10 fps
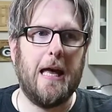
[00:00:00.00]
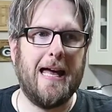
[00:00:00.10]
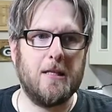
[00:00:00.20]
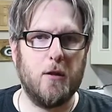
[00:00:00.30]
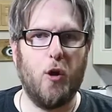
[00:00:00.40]

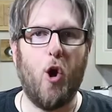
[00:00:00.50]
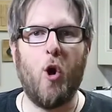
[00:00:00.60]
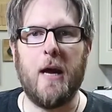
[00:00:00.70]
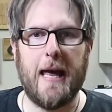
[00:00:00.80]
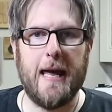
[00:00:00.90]
as
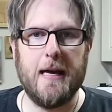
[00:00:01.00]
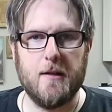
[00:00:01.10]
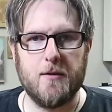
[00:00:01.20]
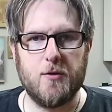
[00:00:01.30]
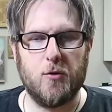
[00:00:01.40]
long
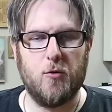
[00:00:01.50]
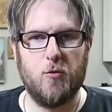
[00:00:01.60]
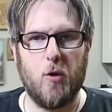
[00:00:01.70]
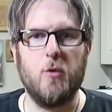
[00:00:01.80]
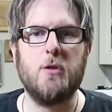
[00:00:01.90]
as
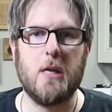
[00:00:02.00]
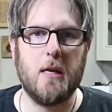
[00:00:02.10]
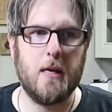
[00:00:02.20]
gross